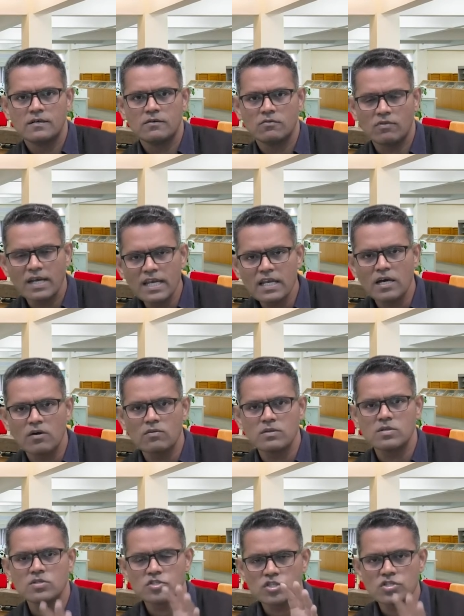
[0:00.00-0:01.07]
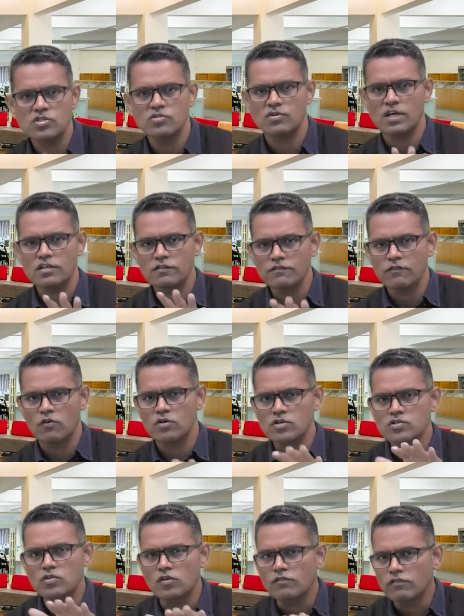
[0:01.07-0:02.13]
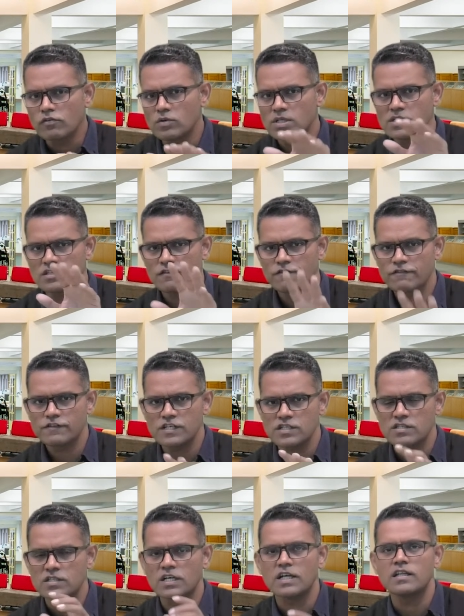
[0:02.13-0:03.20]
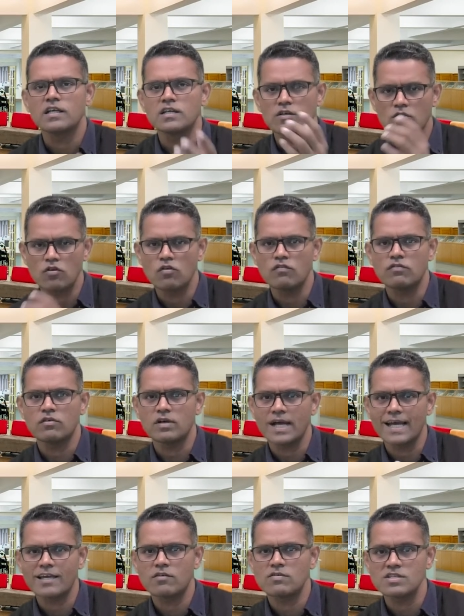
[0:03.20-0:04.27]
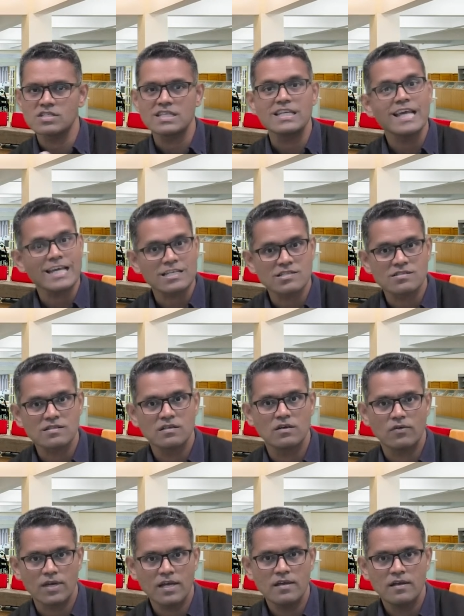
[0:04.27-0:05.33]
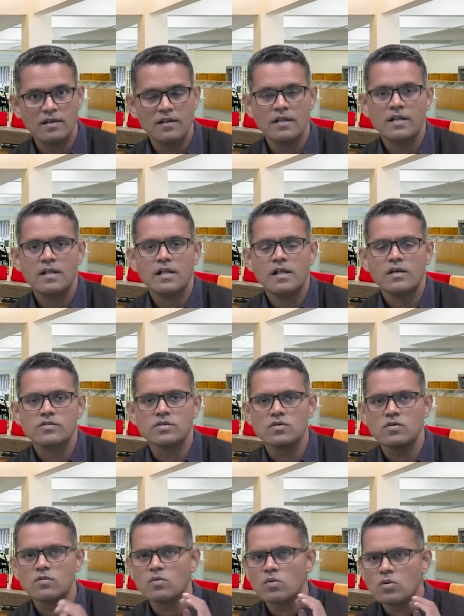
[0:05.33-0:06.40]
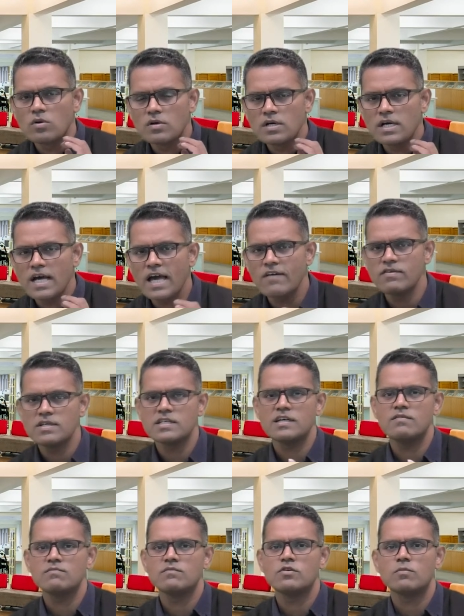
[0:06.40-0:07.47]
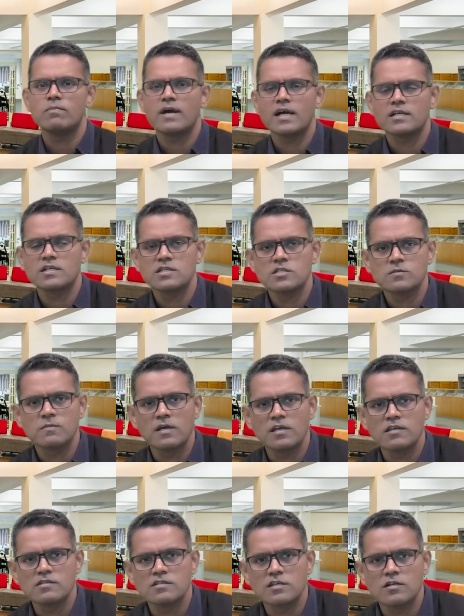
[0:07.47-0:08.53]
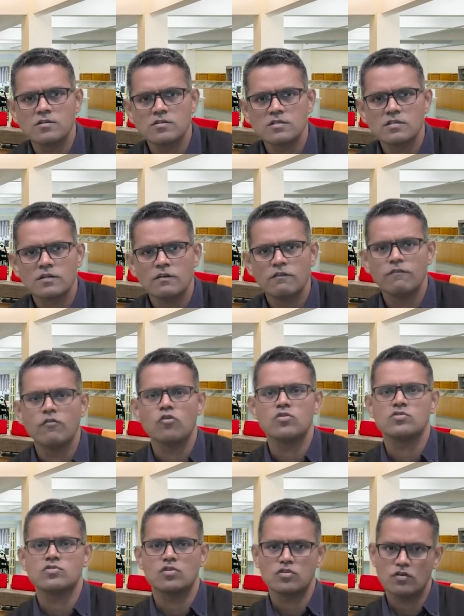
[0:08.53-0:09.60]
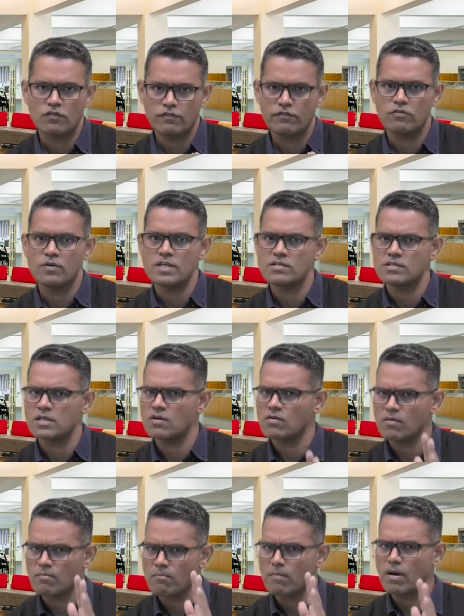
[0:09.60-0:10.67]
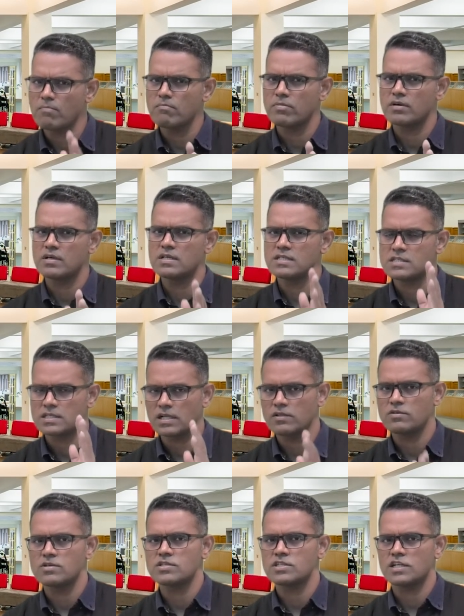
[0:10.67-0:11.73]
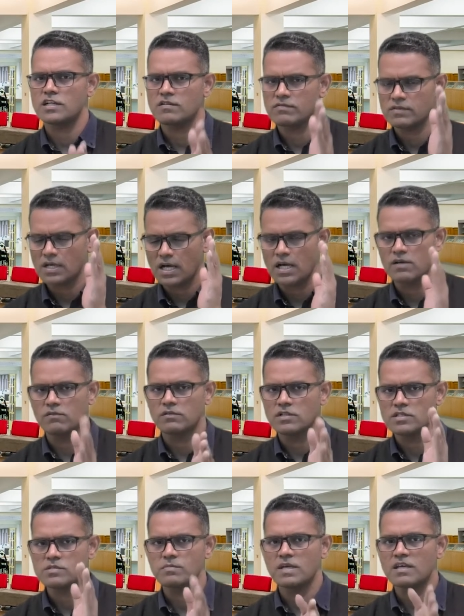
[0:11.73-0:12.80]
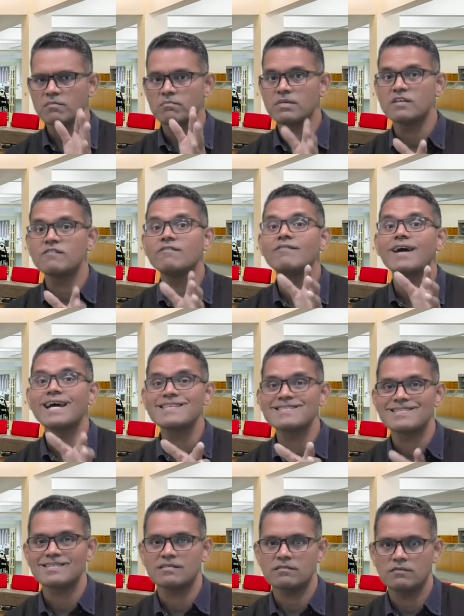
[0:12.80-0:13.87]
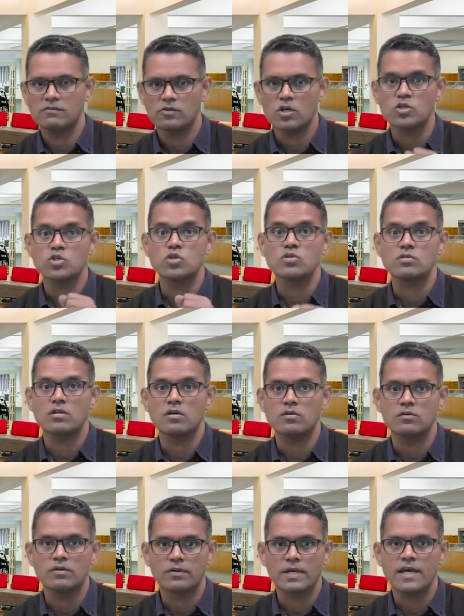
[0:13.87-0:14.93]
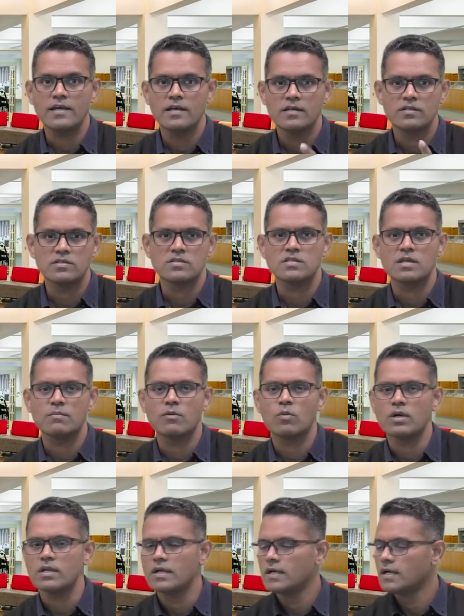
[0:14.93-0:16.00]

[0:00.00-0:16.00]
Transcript: right now you just try to focus on fluency first, and then you go for accuracy next. Okay? So every time you practice speaking skills, focus on your fluency. Remember, tell yourself, I will speak a bit faster, not too slow. Okay? This is number one.